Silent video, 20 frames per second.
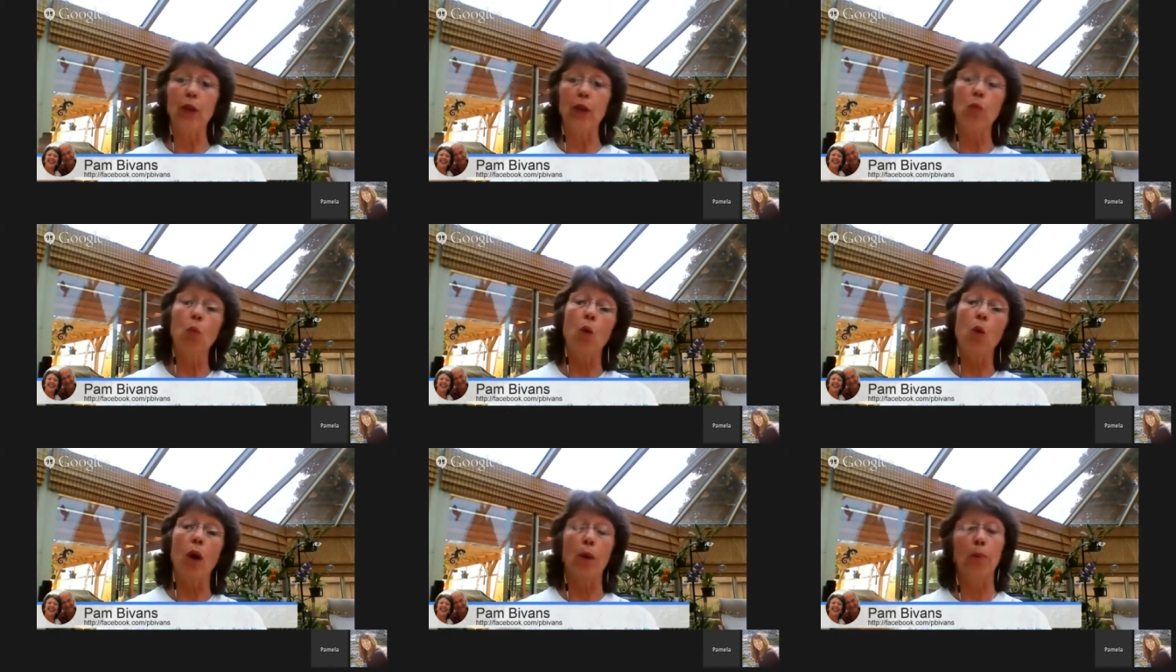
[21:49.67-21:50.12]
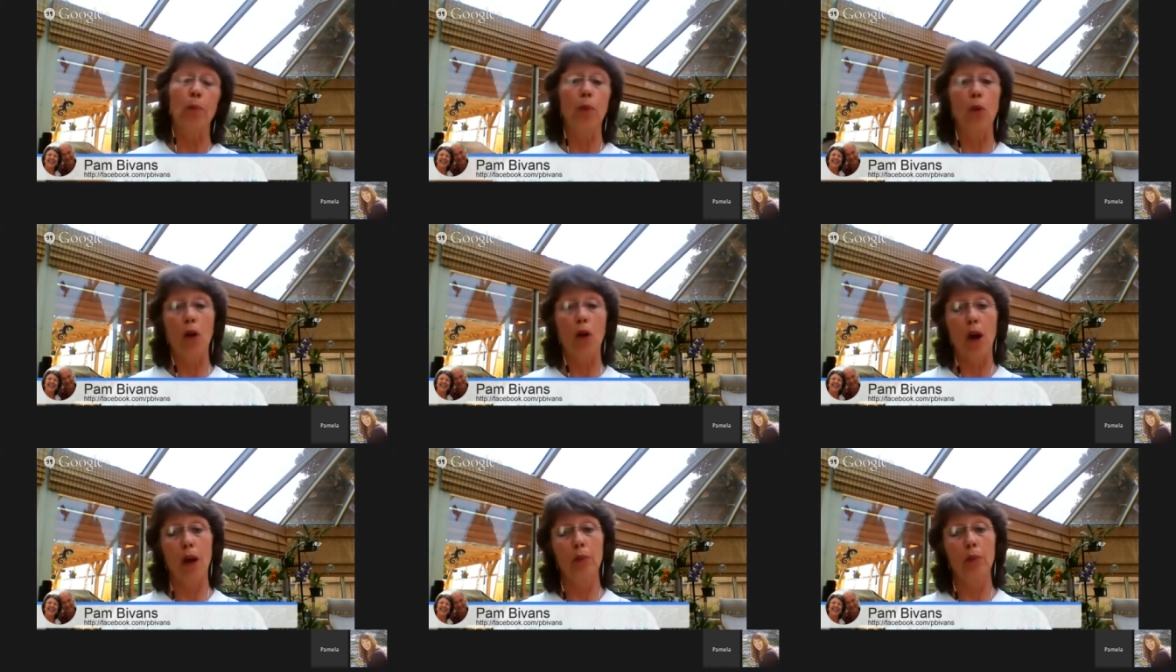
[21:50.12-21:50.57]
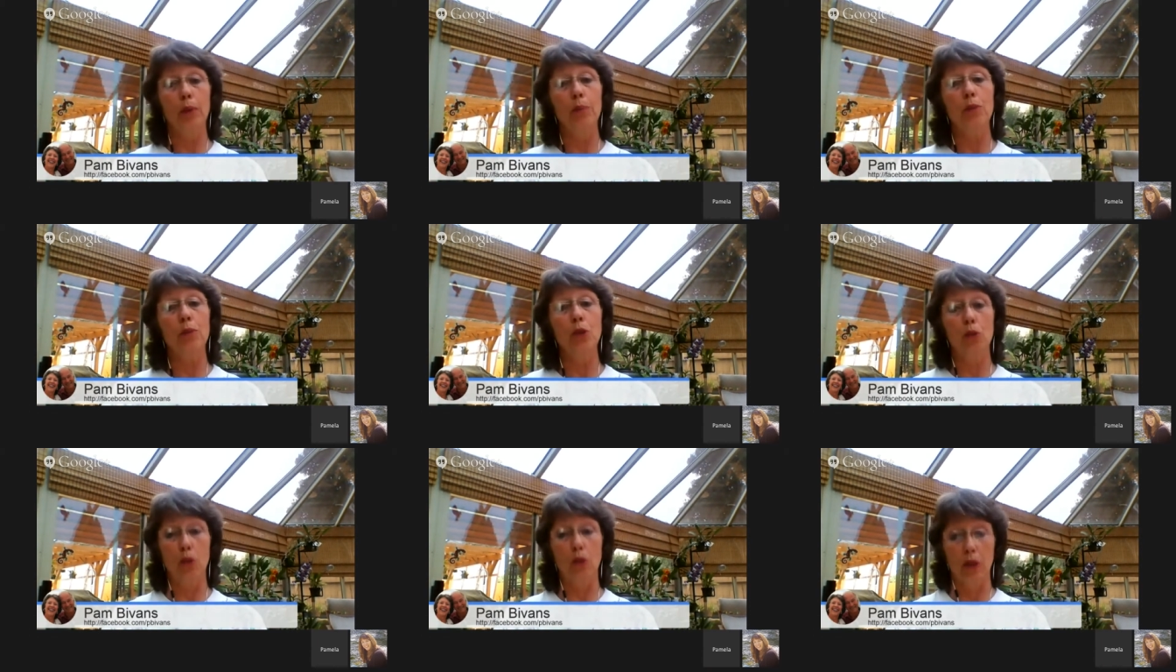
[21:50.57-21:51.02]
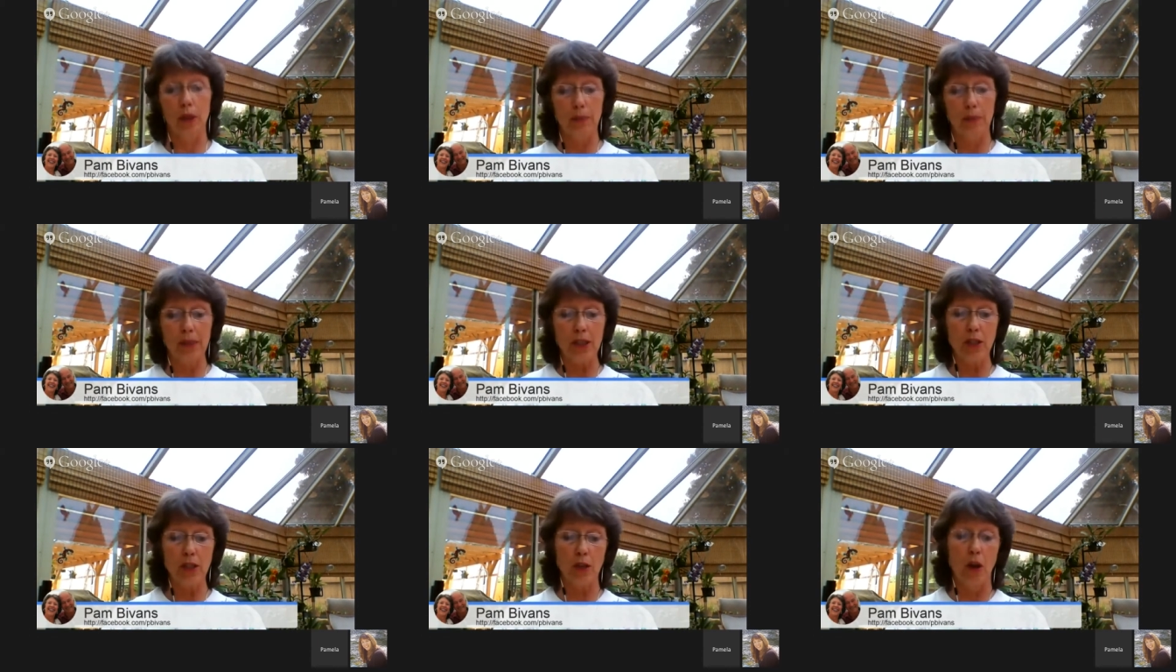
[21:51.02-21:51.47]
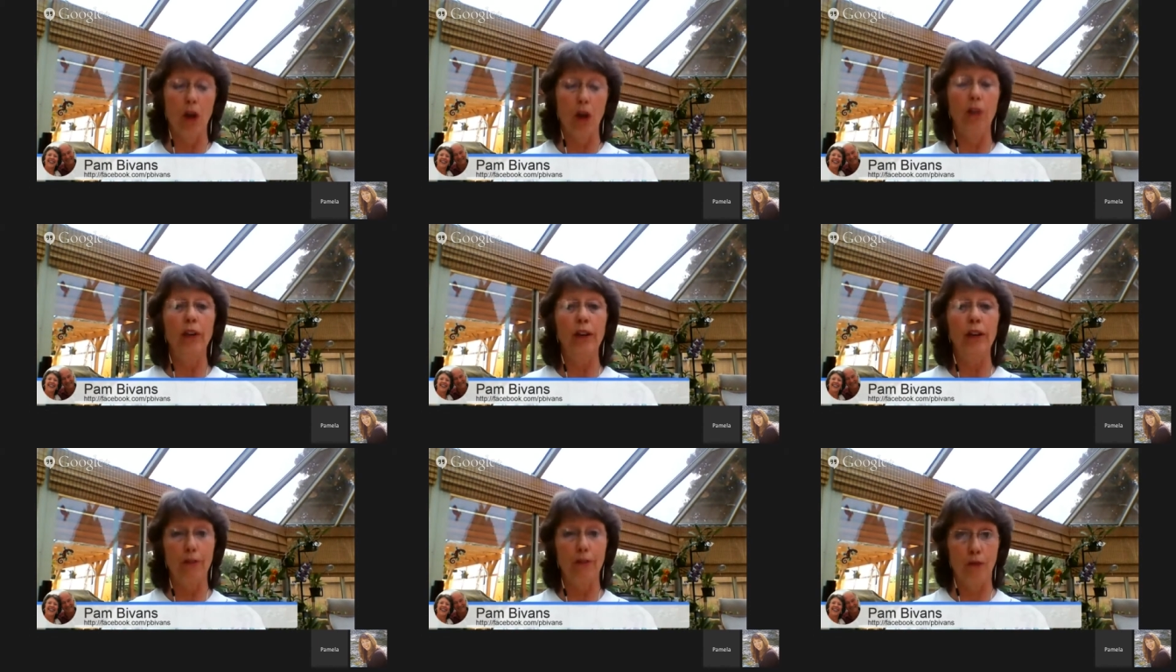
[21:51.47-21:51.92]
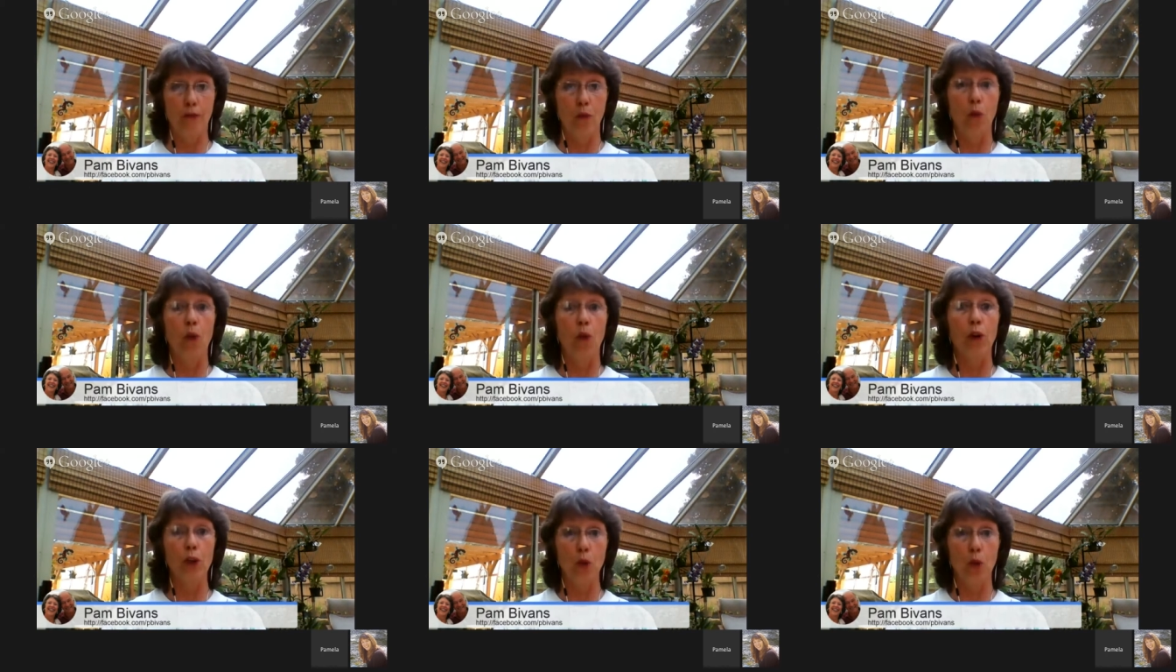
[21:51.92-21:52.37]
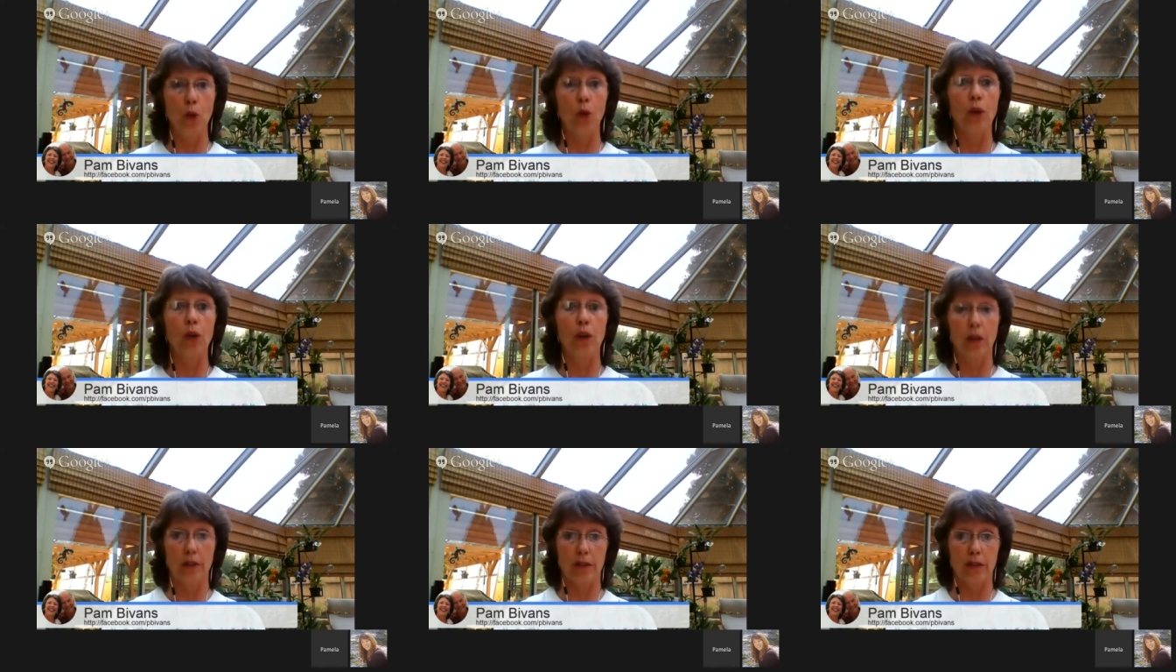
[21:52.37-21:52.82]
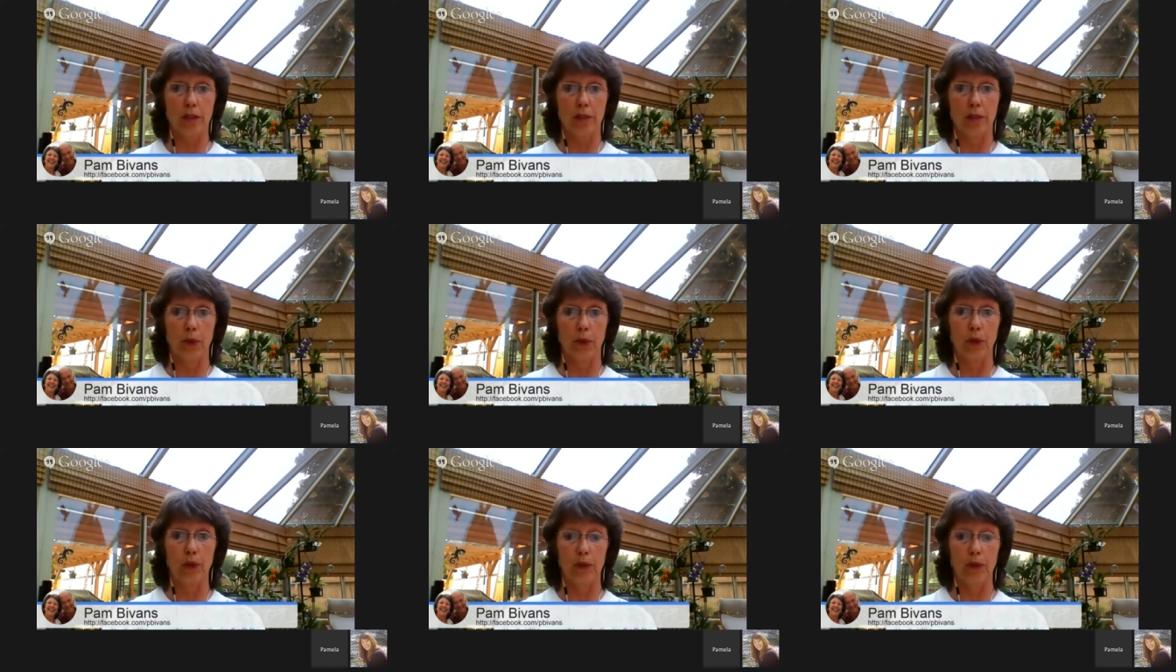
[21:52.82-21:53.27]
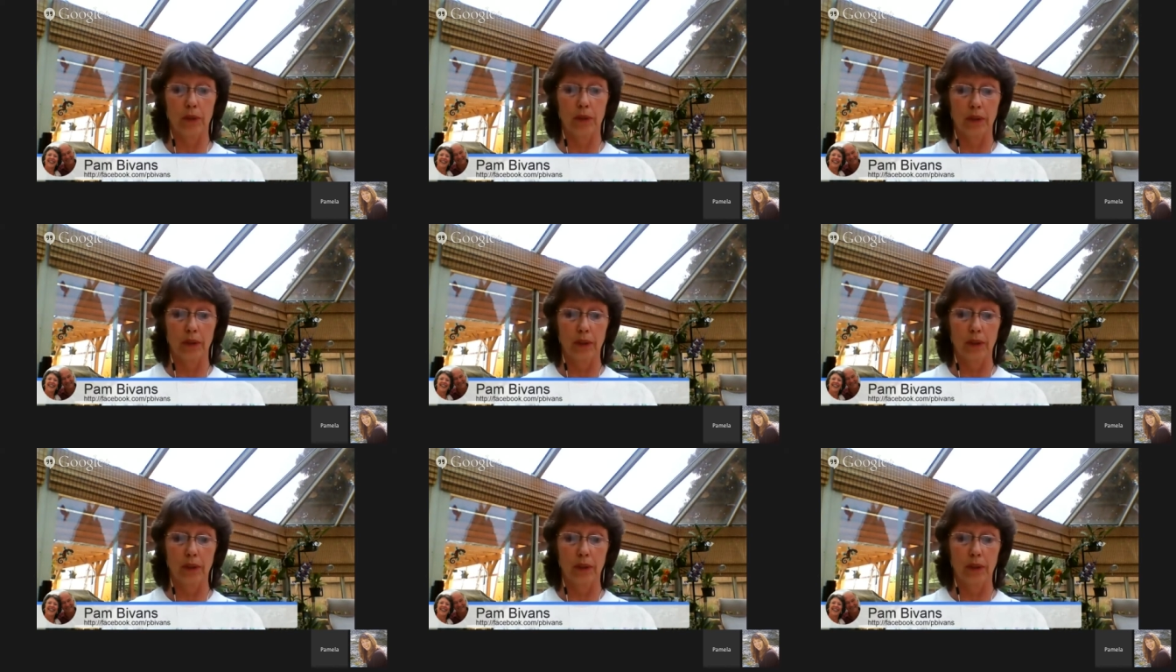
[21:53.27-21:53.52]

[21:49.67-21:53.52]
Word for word: and what problem you're going to be solving for your customer,